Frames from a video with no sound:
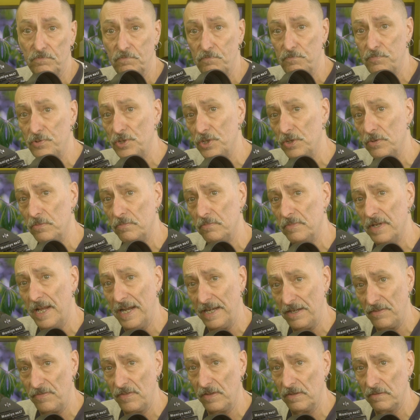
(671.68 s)
shoot
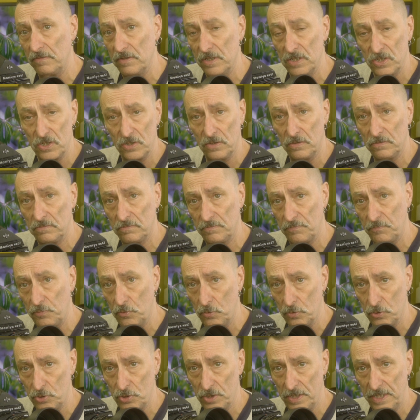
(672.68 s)
anything that's not
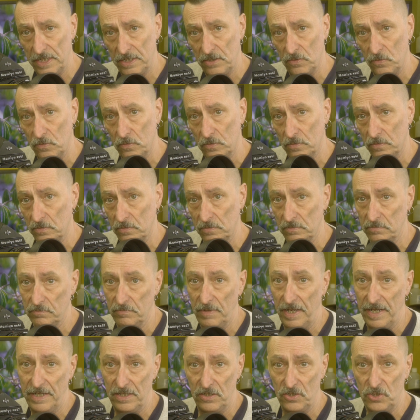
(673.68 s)
portrait or
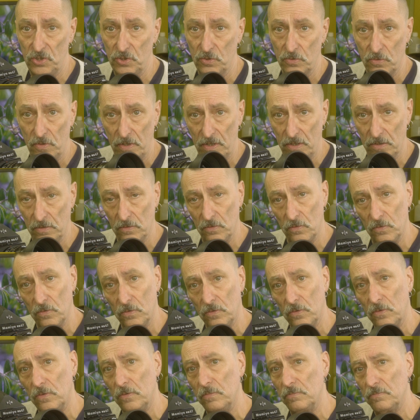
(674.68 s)
editorial
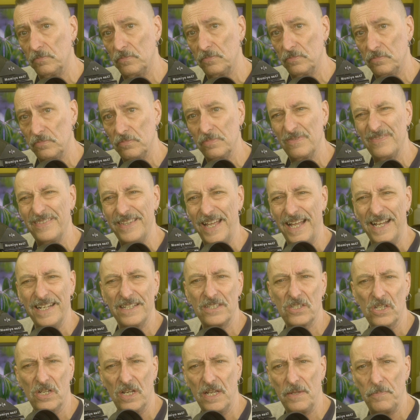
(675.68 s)
or that
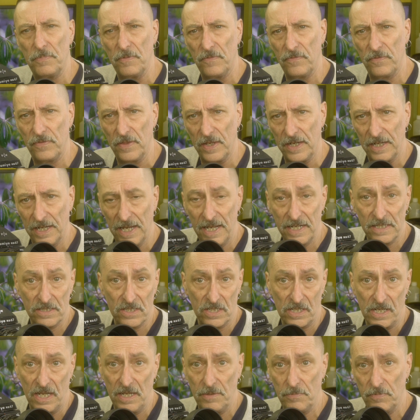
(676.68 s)
type of thing.
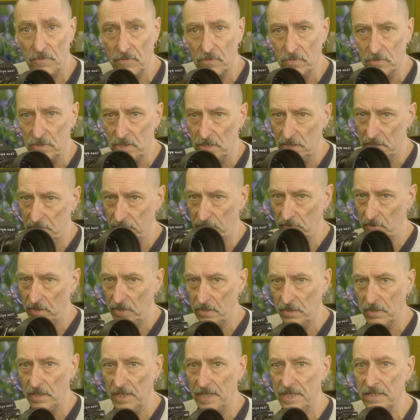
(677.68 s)
Landscape, of course, it's a very
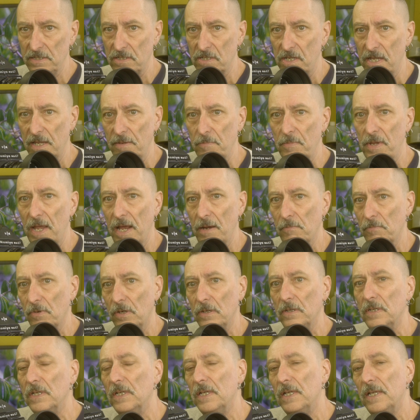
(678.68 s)
good landscape camera.
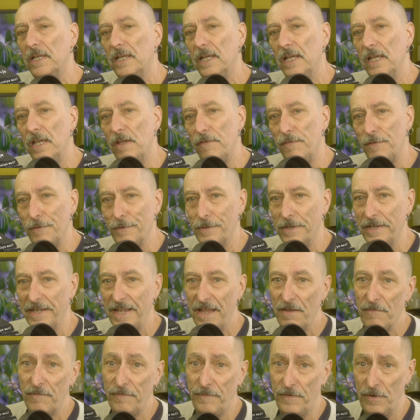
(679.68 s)
If you can
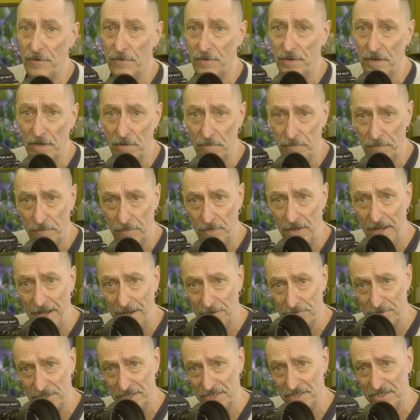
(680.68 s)
get far enough
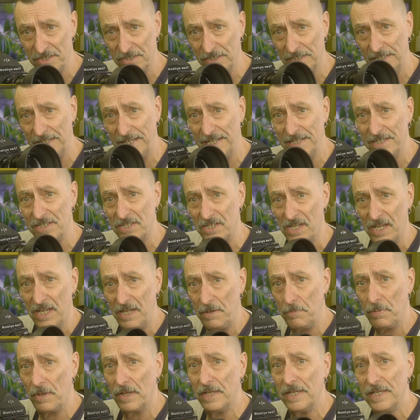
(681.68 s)
out into the
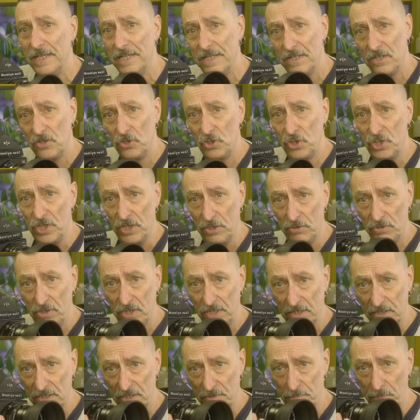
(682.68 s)
landscape,
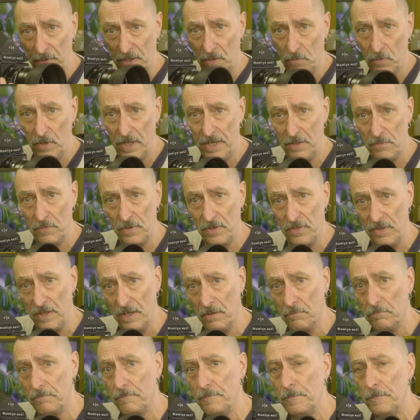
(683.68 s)
toting this big weight with you.